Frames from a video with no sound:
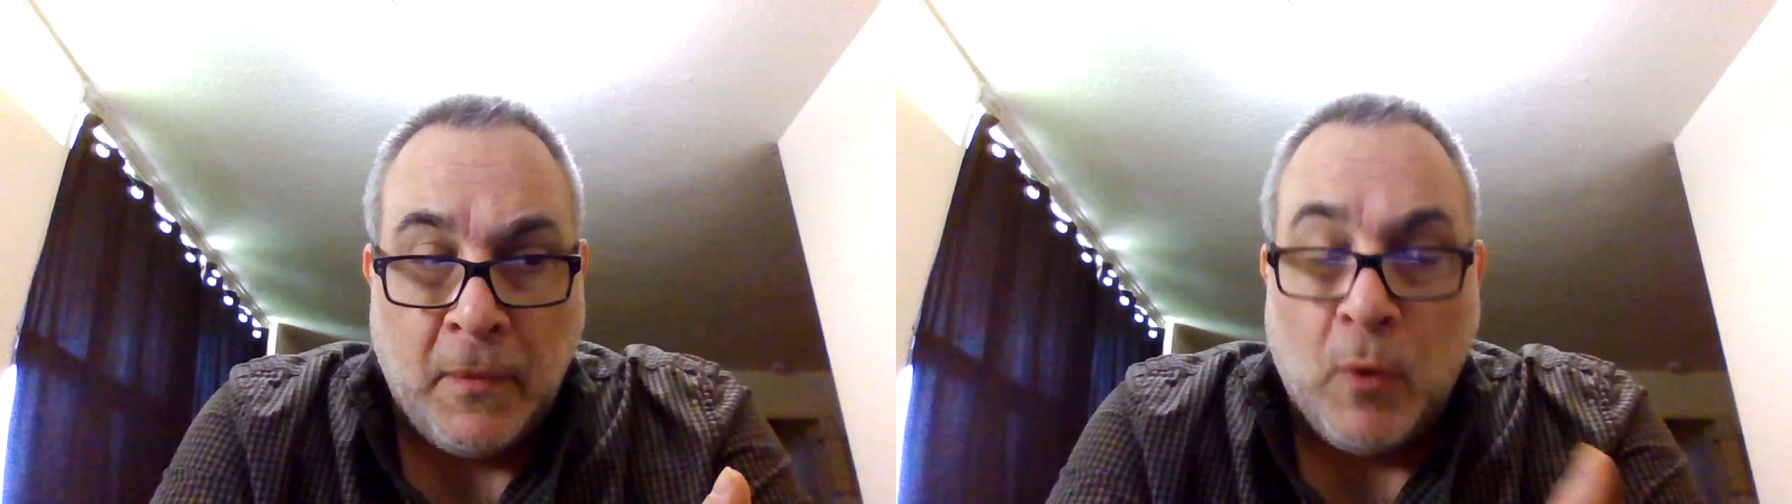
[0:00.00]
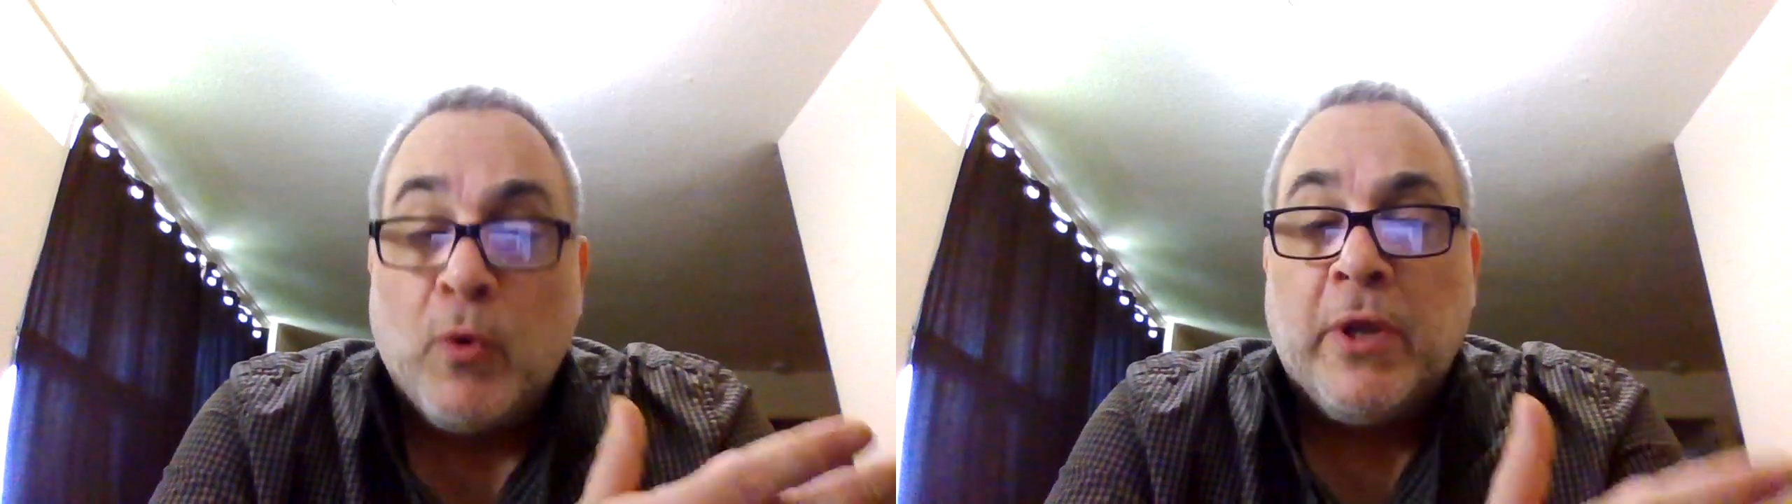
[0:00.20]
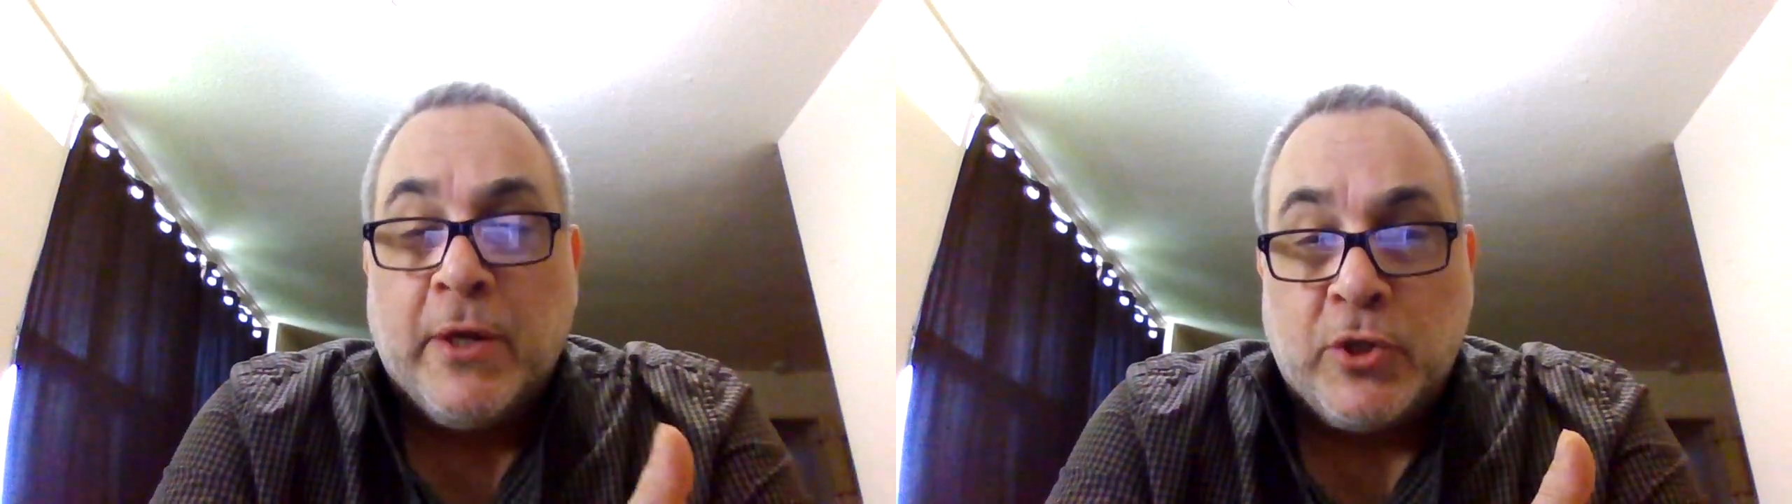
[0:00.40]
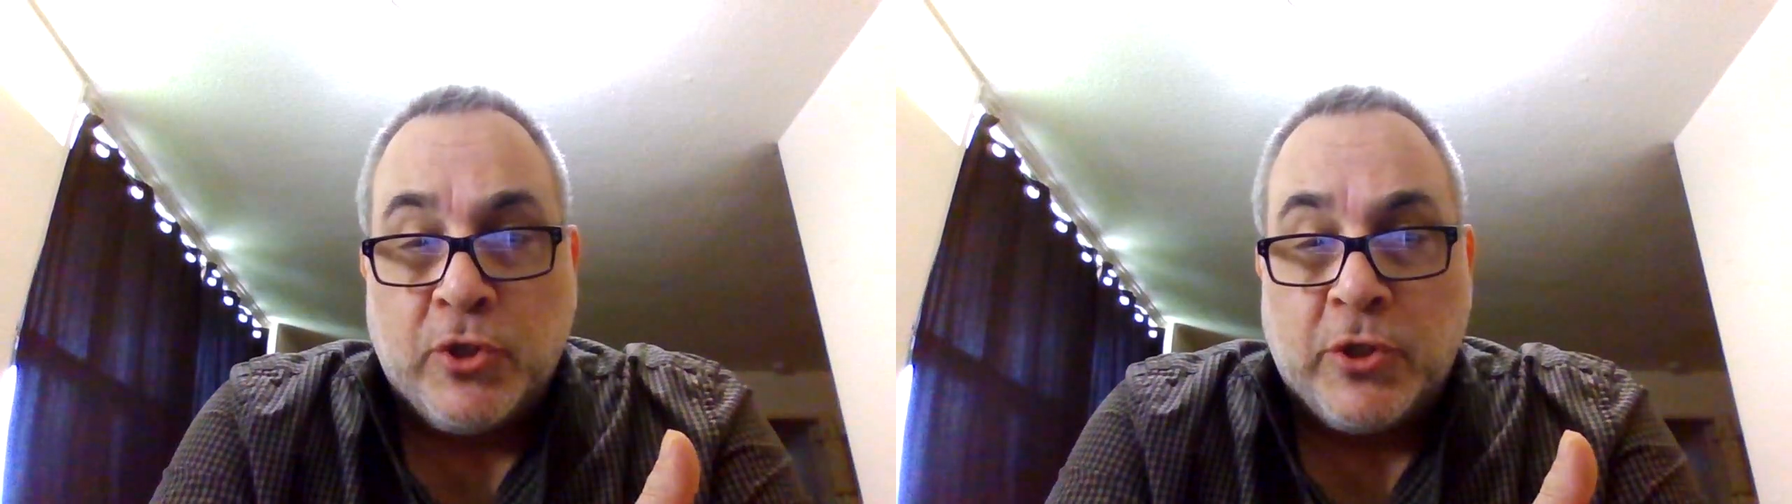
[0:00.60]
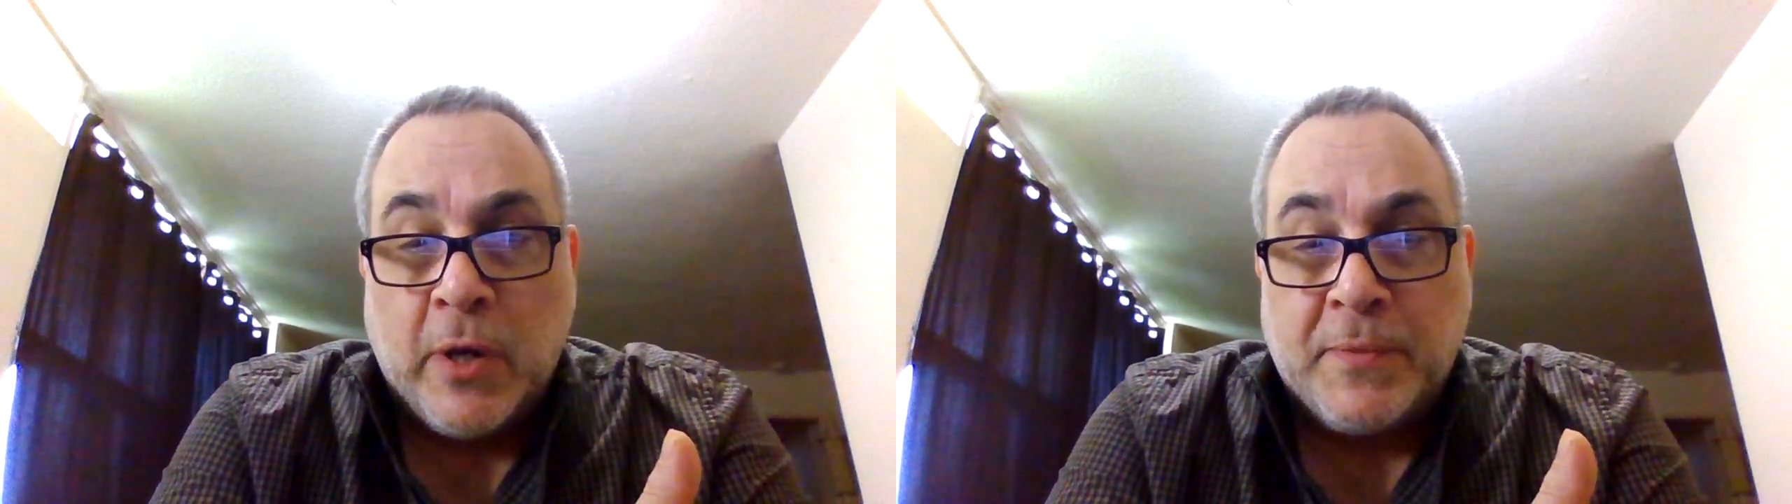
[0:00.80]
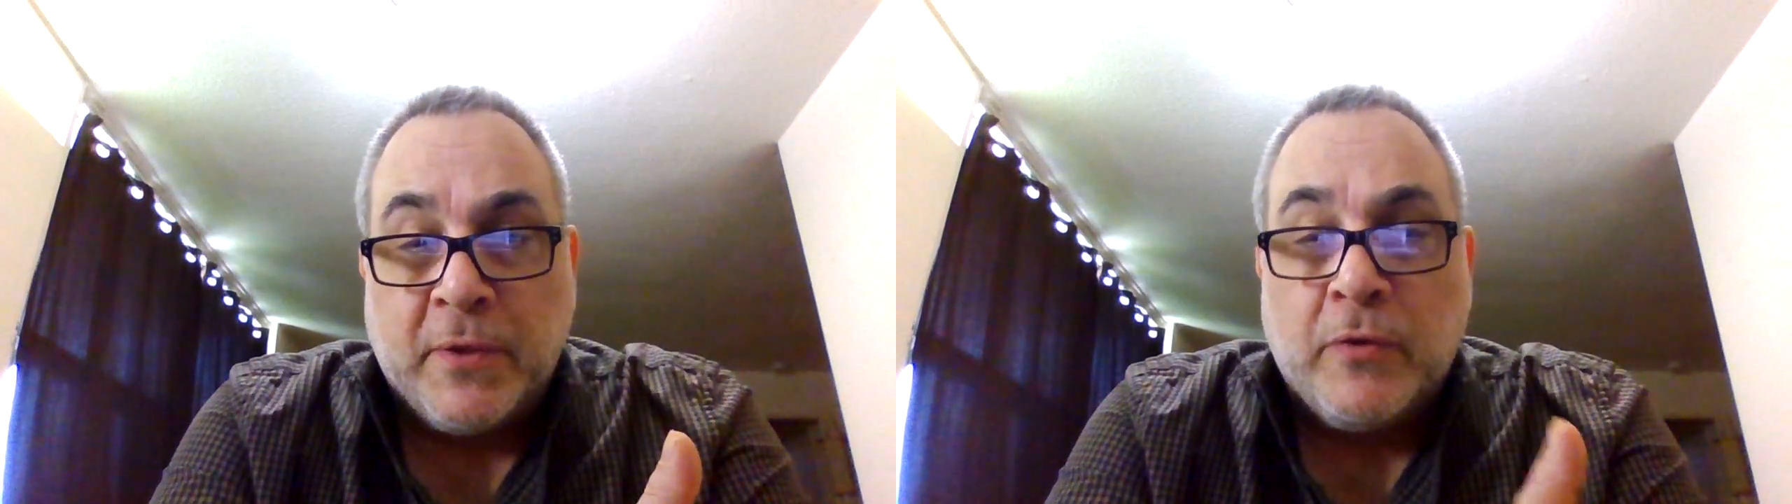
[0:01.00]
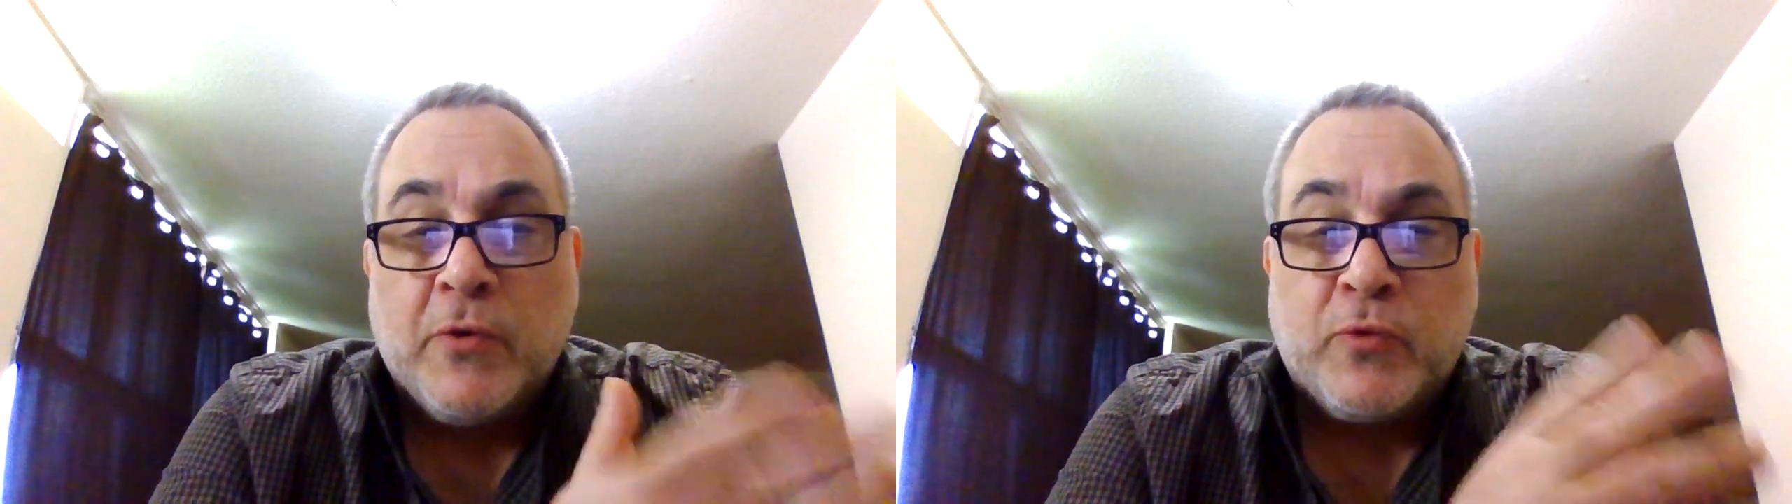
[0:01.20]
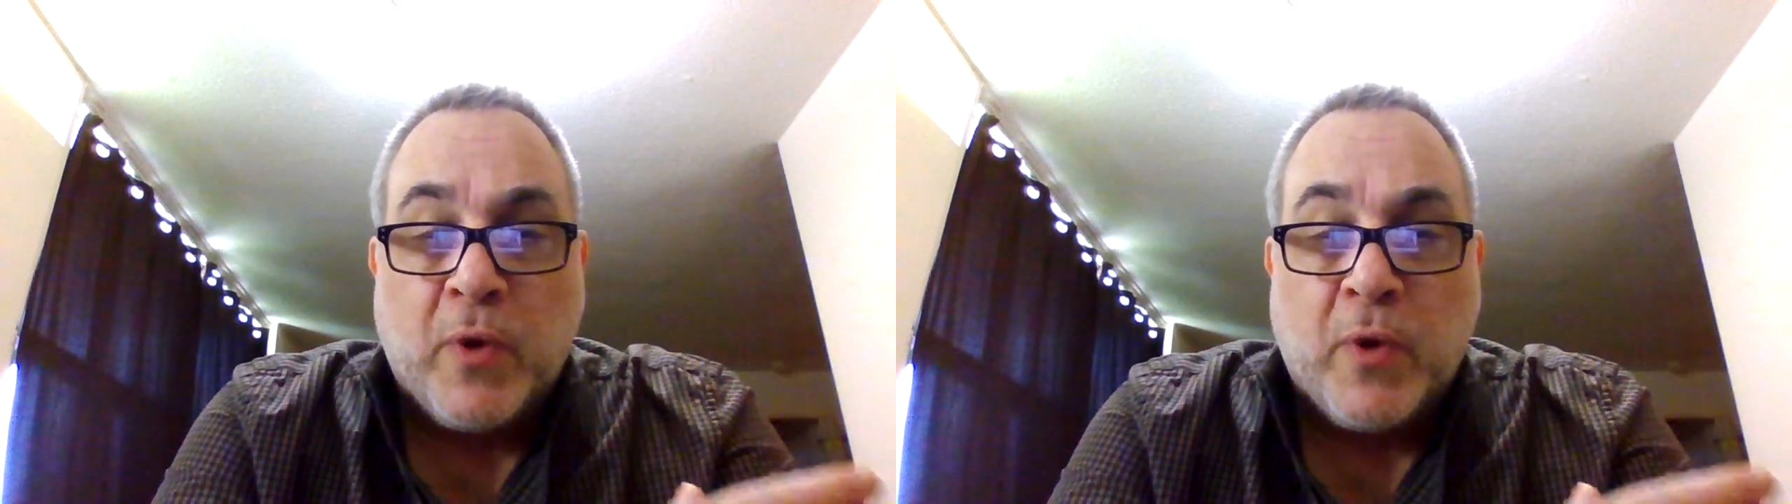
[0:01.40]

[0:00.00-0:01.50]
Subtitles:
relationships, and those